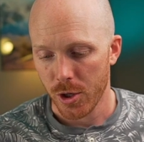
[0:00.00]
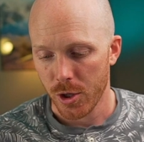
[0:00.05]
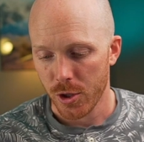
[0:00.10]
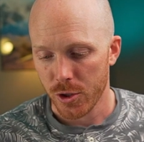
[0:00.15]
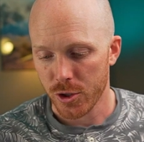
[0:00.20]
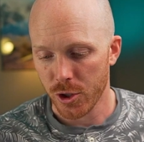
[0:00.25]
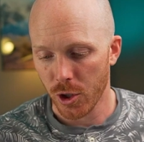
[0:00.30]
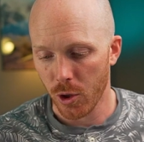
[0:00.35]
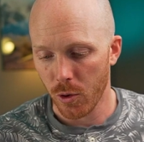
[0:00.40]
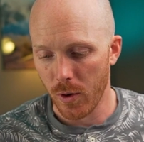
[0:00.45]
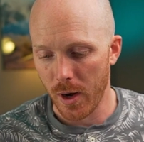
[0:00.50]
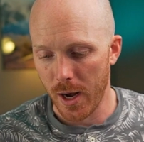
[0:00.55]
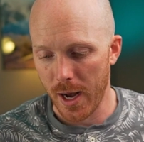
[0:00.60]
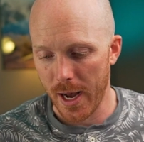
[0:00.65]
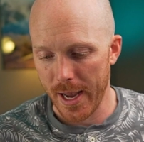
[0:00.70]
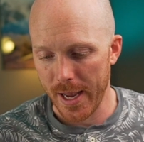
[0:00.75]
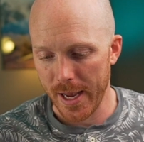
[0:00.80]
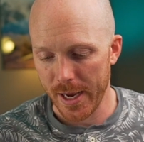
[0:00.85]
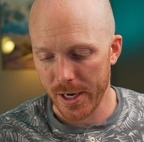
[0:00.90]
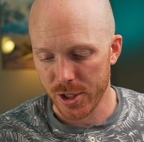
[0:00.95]
So I
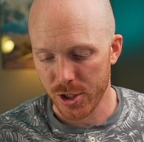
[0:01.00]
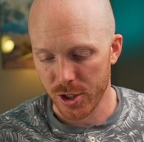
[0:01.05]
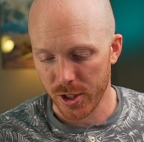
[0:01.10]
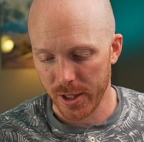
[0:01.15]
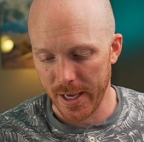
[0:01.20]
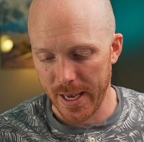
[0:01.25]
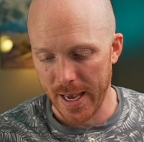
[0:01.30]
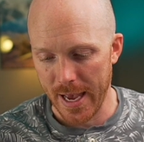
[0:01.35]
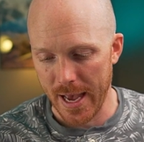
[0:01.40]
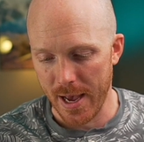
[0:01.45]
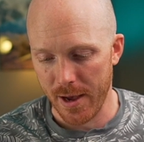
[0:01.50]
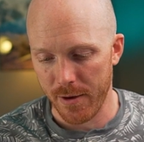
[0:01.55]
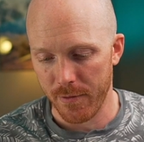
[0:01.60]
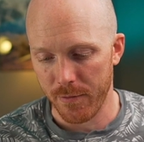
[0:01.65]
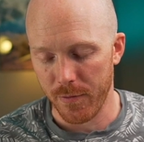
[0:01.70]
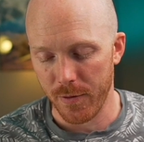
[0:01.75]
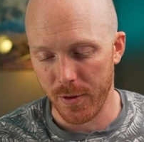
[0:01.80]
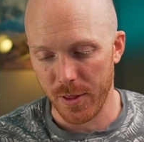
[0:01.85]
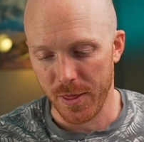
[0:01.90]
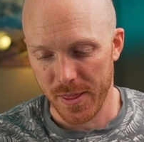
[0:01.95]
actually have,
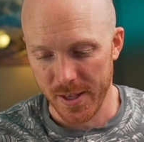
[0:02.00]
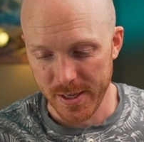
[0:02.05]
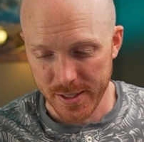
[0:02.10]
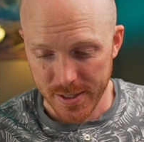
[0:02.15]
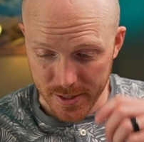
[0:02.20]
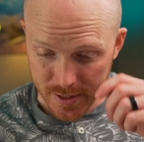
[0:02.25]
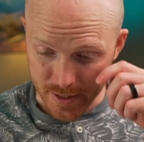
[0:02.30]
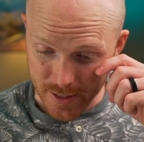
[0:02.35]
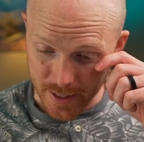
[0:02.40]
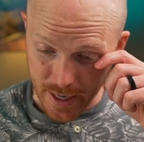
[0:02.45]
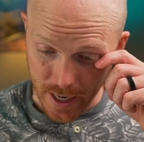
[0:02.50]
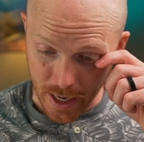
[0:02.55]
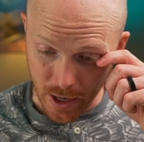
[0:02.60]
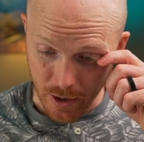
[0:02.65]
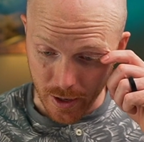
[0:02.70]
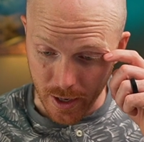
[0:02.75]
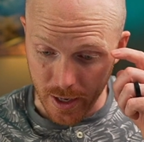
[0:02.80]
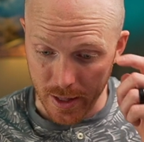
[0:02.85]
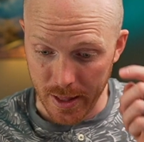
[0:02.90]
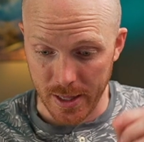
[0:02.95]
this is the
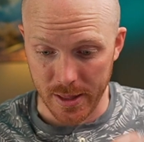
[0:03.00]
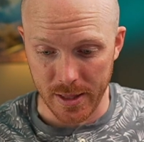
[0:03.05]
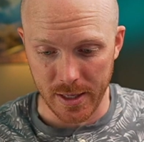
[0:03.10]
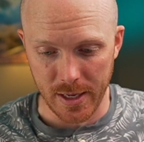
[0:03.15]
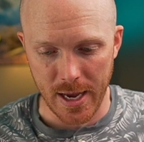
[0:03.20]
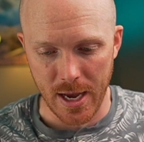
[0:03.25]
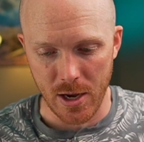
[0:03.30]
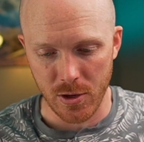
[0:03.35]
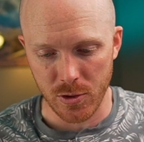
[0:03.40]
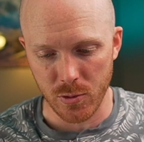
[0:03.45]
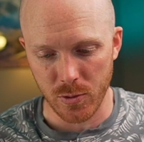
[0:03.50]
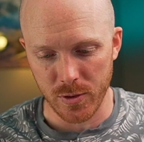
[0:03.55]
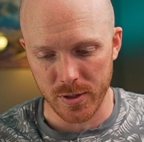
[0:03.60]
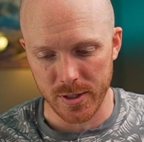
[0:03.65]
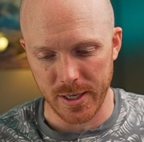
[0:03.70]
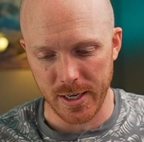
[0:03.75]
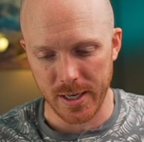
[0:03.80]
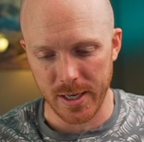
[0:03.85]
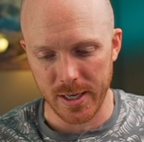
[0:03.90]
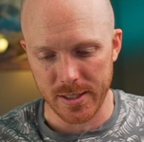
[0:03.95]
area that the house was
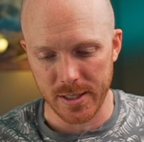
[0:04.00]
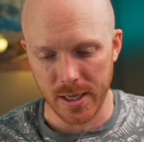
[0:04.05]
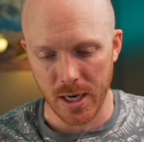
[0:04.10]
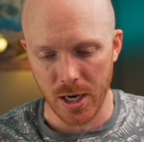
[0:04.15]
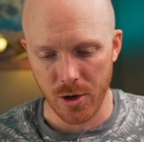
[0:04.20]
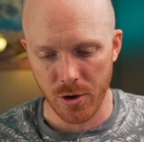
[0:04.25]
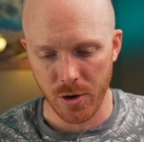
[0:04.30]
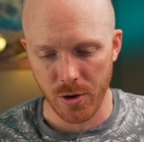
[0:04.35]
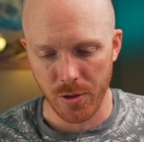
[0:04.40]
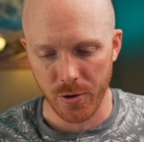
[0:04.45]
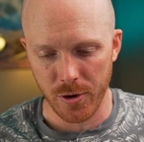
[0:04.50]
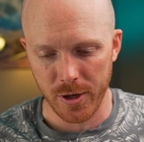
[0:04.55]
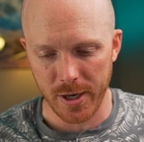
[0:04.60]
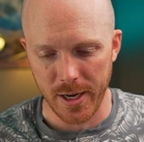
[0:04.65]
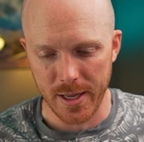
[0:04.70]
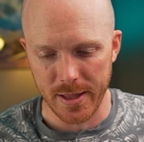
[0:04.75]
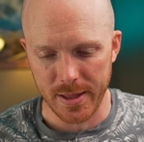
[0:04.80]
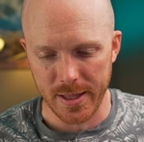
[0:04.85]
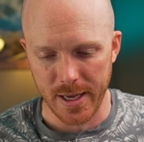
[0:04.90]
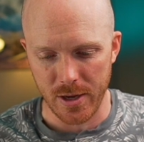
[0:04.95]
in. It's
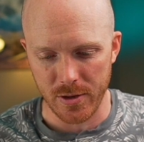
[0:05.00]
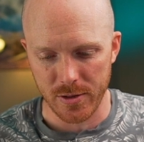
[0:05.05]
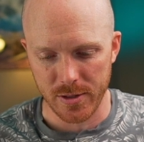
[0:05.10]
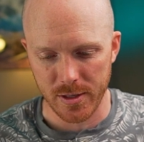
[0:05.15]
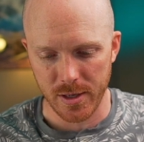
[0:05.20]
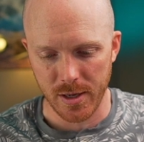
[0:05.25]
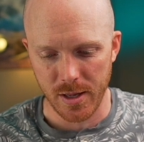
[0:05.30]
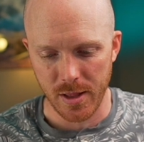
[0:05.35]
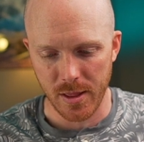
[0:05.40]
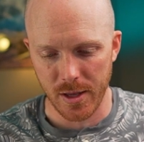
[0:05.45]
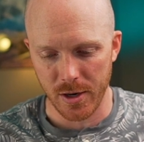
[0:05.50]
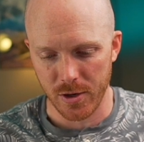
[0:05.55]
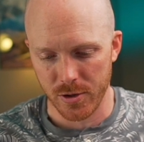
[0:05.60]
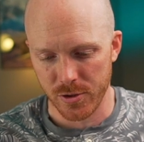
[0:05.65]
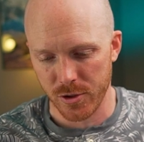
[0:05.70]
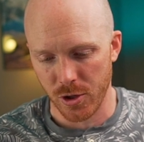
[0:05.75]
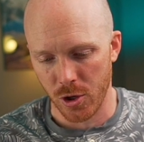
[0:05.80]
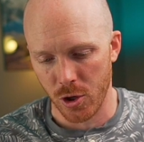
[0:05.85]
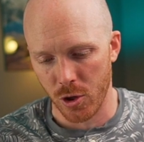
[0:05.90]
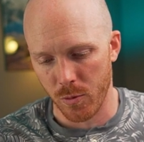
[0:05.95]
$138,000. There's
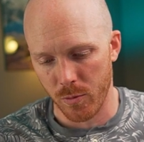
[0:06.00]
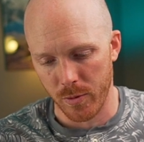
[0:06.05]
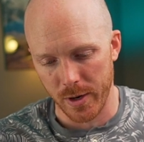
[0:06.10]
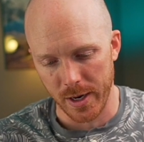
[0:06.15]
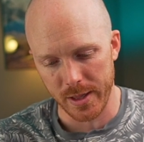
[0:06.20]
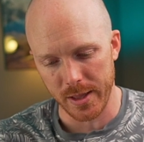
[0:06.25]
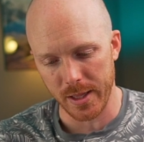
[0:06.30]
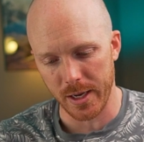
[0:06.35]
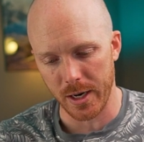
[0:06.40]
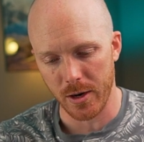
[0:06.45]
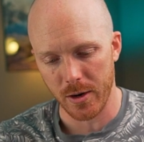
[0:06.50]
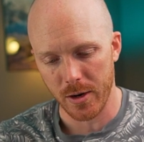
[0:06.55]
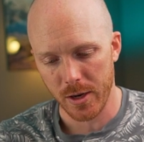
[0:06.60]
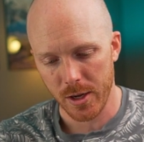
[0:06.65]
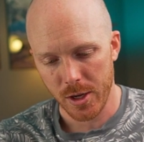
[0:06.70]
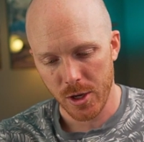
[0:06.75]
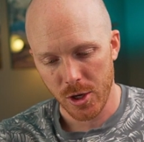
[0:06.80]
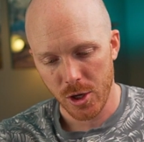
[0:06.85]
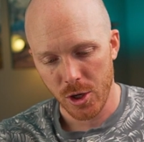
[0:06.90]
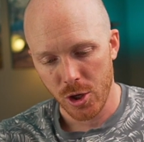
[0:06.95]
the home right there.
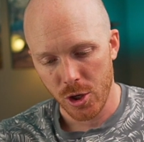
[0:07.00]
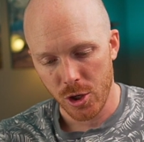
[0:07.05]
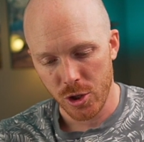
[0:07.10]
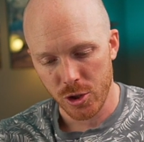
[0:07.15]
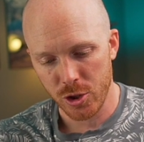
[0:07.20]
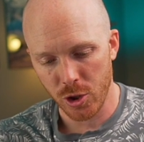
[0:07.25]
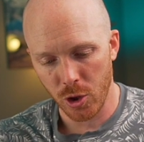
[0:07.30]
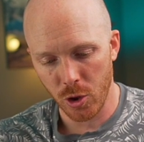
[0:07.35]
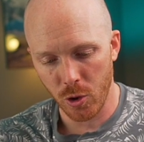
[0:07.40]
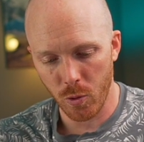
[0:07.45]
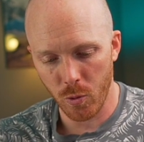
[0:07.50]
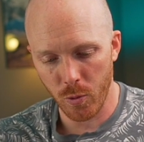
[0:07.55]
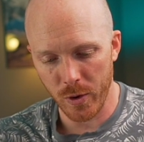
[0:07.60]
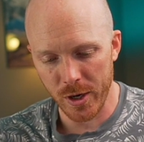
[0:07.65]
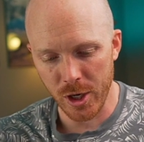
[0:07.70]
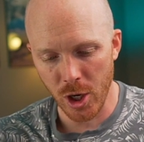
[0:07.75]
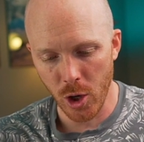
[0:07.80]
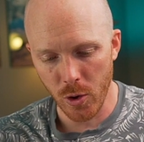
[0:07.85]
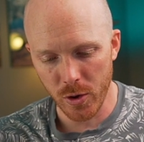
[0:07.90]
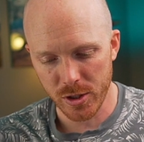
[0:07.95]
So we
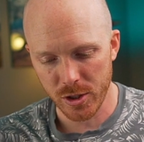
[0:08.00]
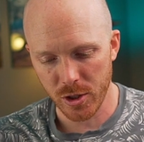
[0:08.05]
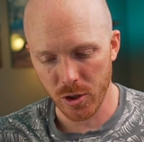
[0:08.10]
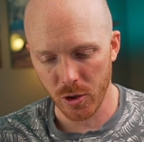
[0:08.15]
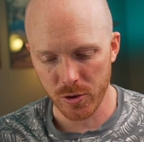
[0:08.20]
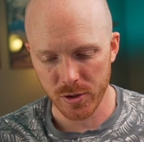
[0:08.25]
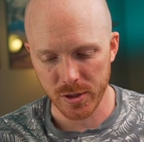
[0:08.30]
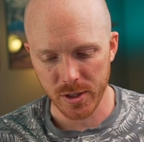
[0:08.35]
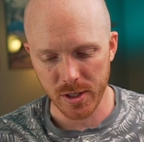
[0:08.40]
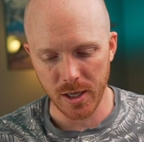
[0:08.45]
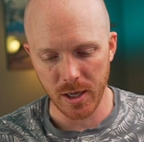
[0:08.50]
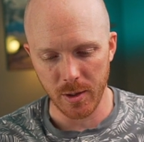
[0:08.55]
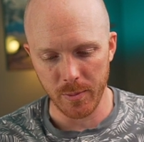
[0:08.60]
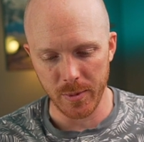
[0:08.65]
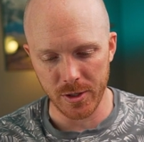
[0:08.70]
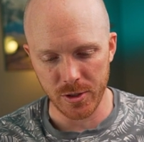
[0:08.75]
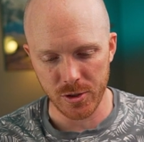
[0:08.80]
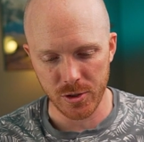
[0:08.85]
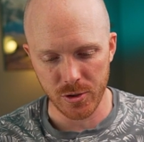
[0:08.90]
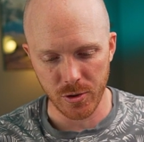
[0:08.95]
know it's close to
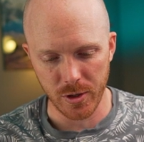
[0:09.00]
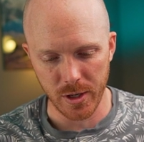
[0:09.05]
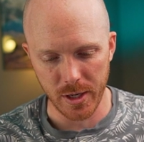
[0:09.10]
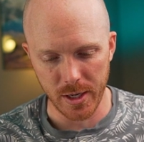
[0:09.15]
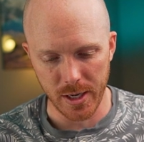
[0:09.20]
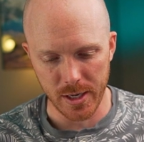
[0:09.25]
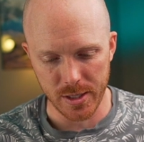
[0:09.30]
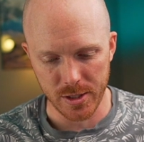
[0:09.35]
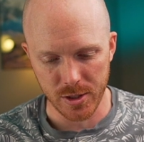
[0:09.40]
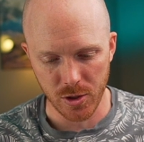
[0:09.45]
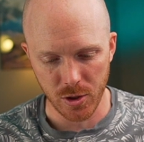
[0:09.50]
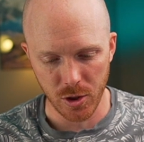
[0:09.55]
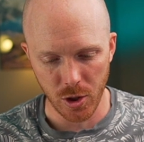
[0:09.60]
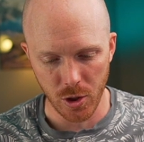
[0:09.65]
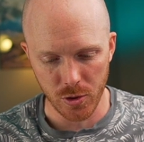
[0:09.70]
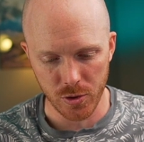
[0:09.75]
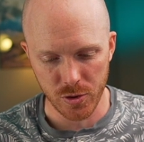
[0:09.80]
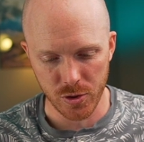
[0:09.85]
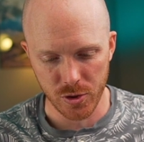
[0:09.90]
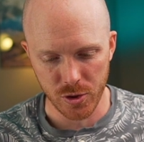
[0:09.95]
Cumming Street. It's
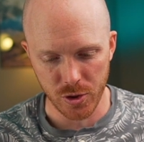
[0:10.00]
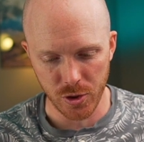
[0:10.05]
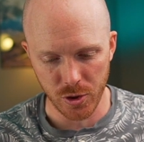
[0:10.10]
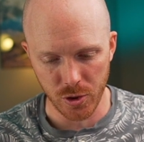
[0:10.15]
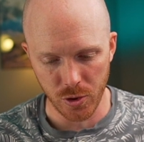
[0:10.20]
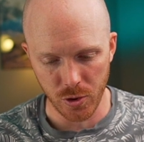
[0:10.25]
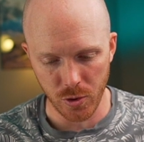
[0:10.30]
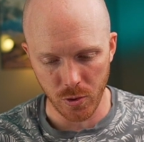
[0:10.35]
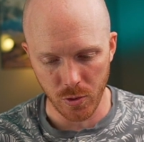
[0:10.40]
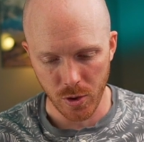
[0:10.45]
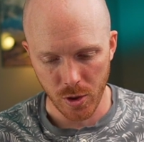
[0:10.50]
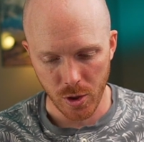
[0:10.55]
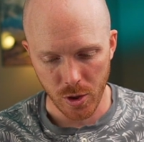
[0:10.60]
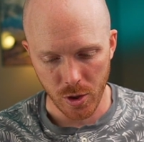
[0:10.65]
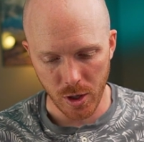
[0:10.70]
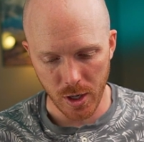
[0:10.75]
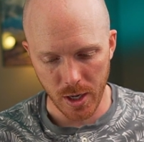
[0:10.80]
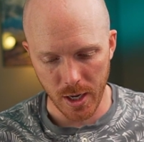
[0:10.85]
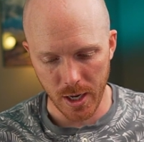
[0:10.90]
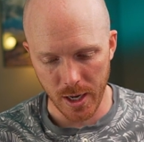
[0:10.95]
close to
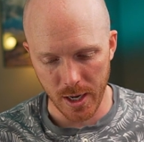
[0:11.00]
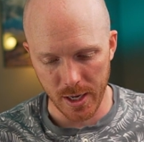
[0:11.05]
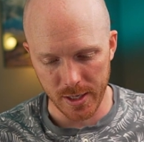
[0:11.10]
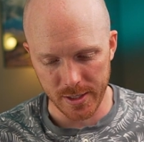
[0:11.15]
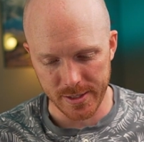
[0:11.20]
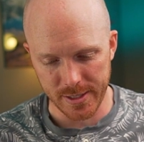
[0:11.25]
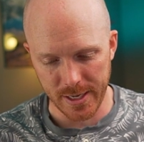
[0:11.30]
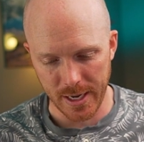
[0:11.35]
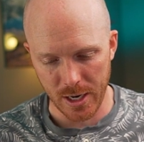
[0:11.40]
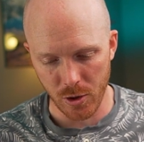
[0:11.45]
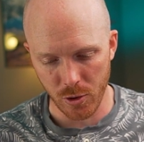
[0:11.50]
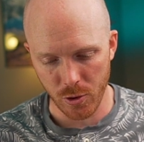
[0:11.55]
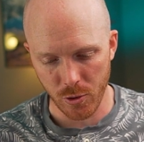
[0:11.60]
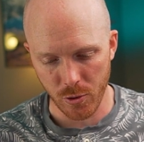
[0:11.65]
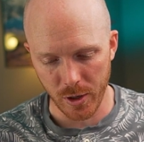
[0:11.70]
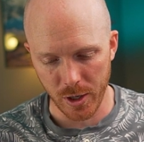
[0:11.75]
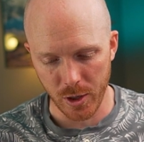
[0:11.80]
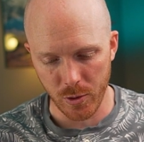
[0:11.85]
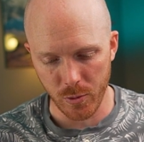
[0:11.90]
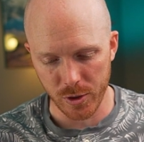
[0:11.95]
Saddle
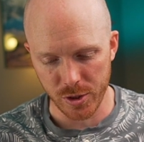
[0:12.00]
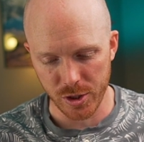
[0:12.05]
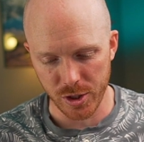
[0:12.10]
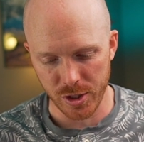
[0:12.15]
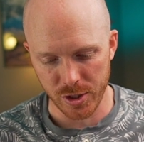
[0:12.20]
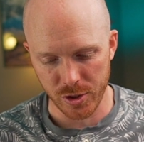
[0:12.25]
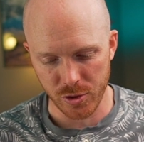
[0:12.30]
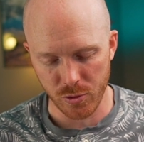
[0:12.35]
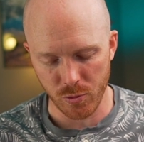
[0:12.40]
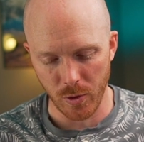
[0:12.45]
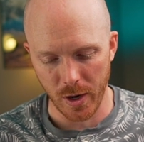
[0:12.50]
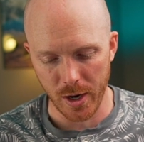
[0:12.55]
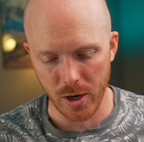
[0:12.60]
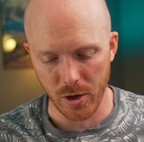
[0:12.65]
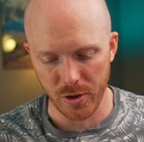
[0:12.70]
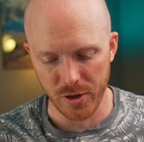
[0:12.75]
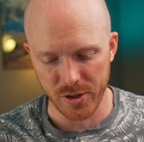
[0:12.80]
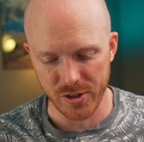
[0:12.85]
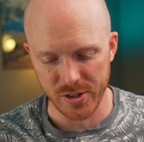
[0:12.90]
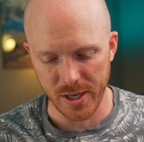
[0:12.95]
Creek, which is right on
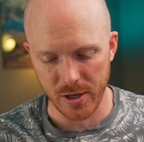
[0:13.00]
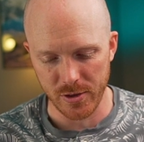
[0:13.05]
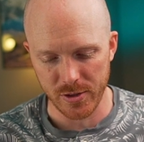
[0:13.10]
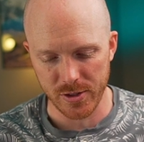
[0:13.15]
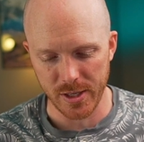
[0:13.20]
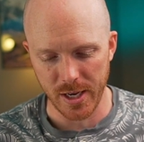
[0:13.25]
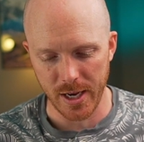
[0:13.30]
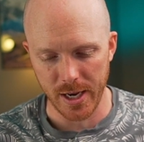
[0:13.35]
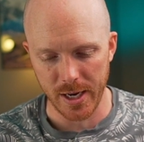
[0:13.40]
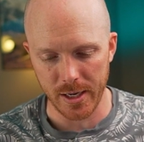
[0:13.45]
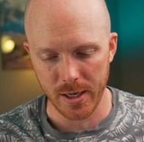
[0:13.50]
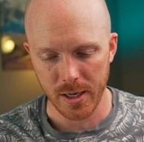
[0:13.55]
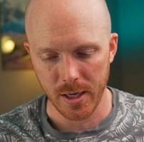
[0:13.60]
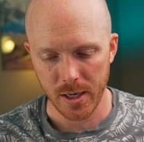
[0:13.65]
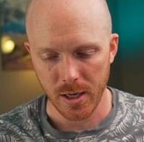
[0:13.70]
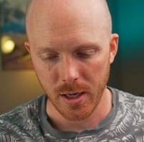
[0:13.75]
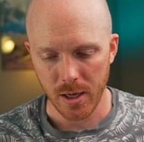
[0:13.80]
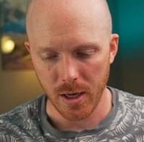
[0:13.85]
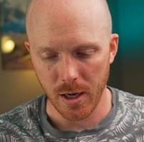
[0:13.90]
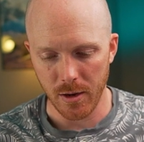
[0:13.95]
the south side
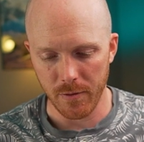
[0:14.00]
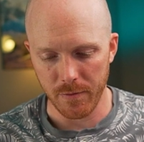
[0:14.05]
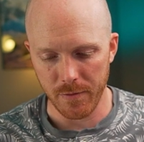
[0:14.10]
of